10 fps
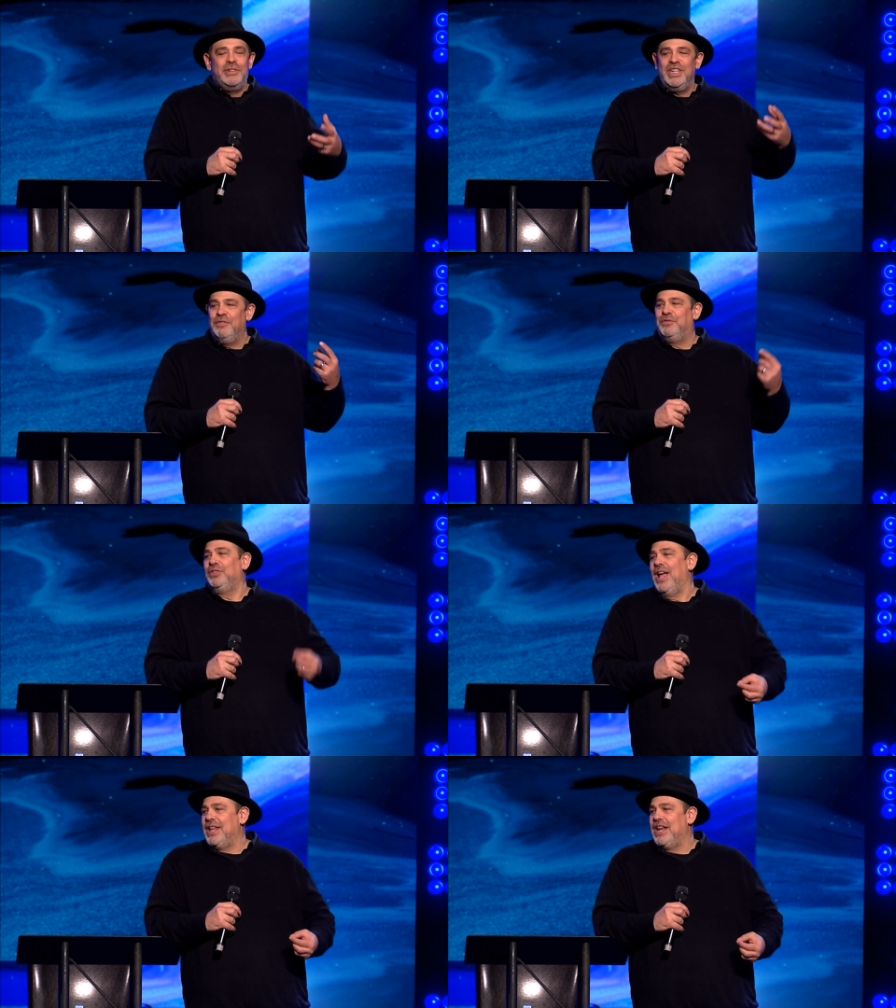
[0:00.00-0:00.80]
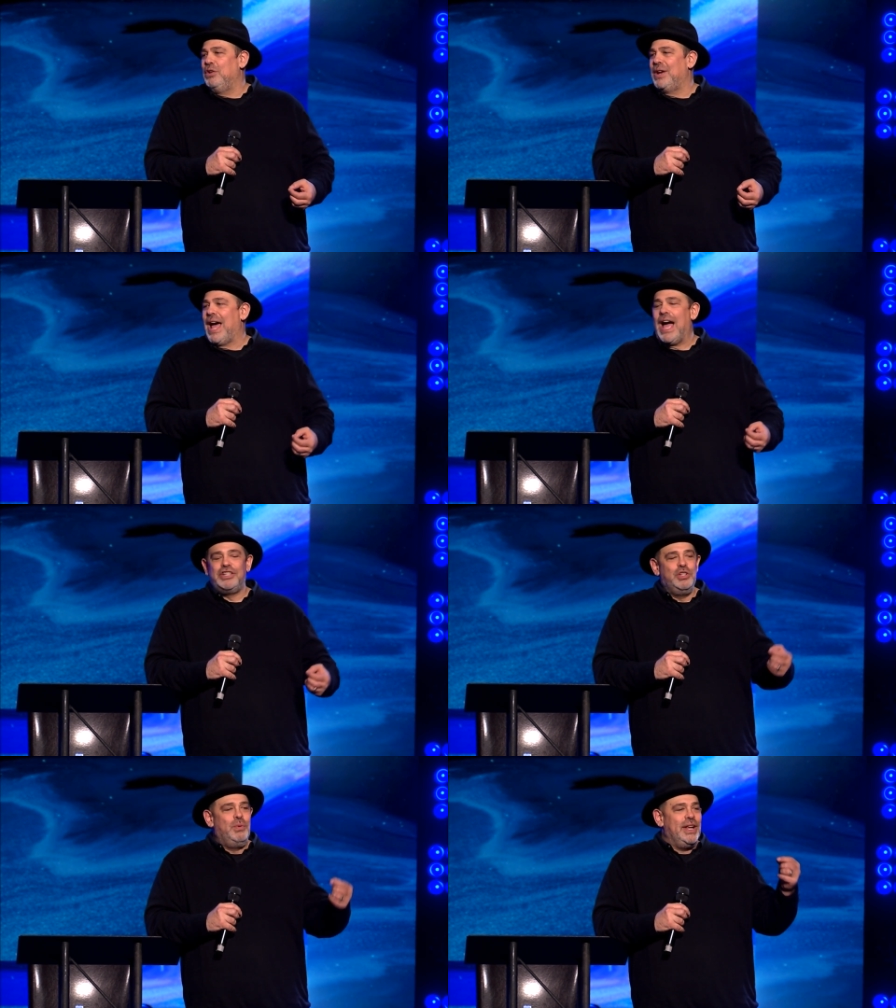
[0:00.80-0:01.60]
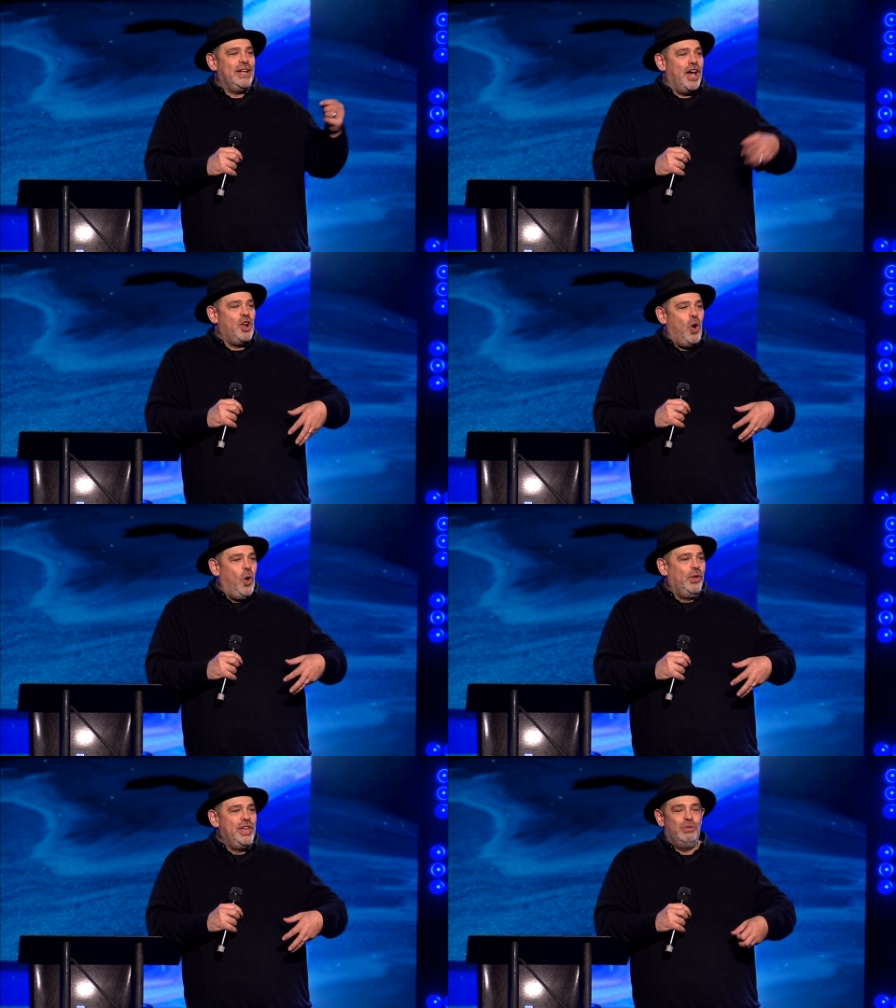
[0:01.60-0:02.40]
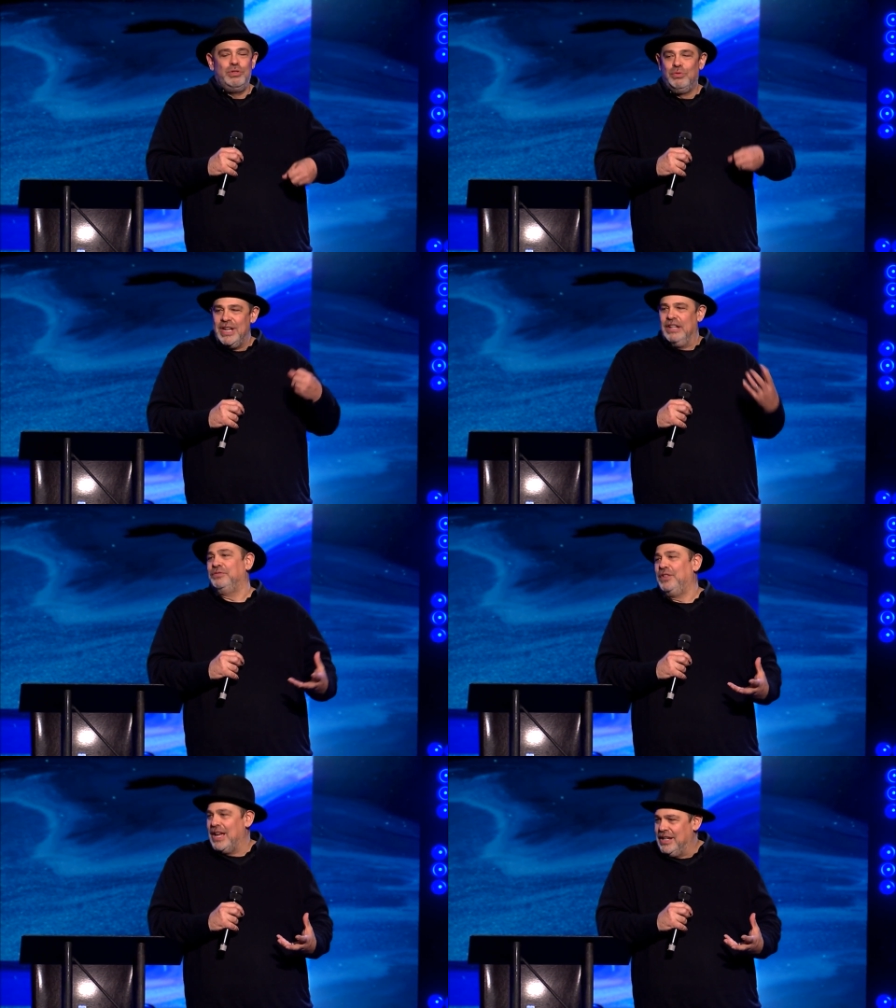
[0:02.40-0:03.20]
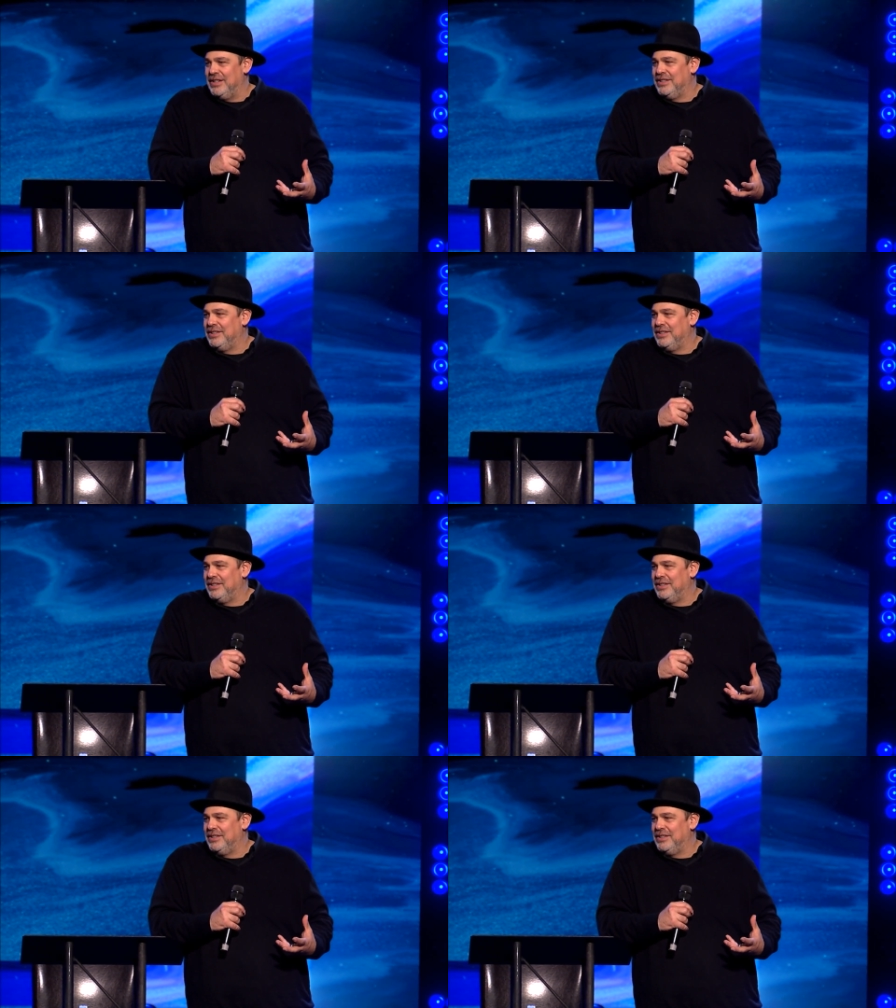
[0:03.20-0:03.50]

deflated. It would actually, when it got a hole in it, would reinflate.